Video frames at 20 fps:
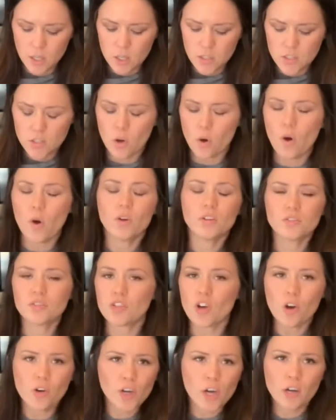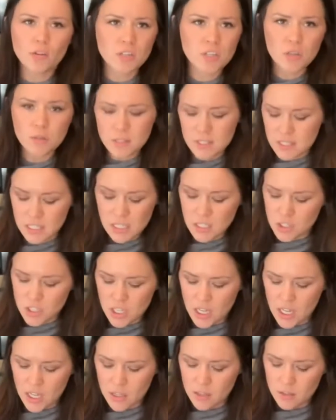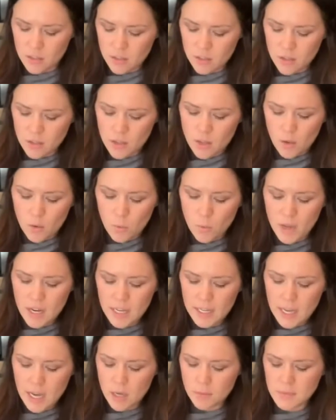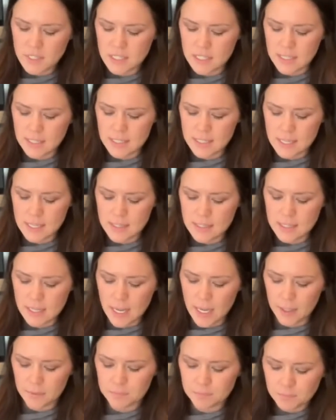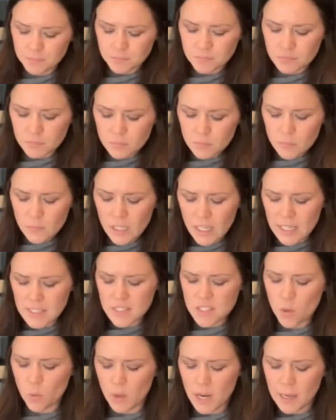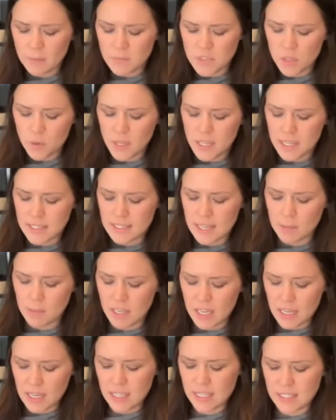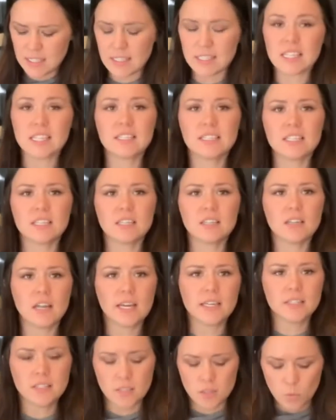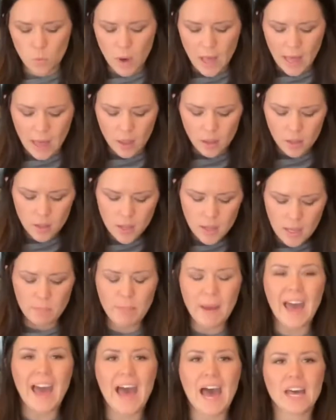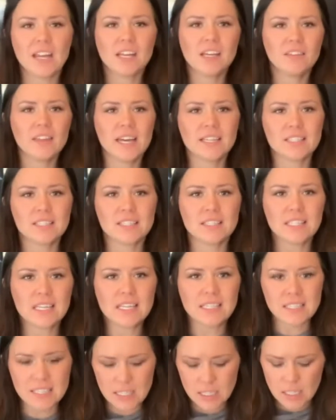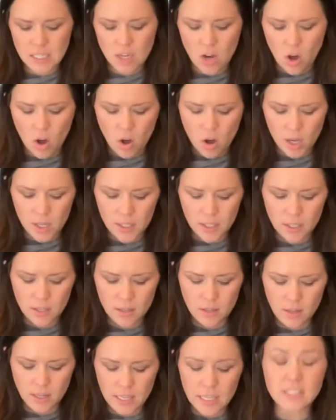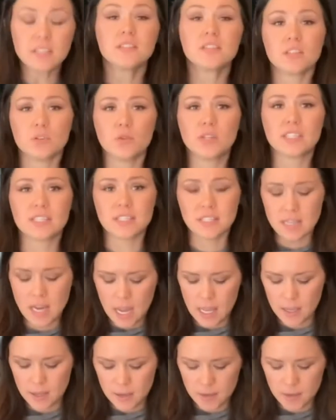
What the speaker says: So don't go too stingy when it comes to seasoning. And so what I'm doing is I'm getting it seasoned nice and well, patting that seasoning on into the steak.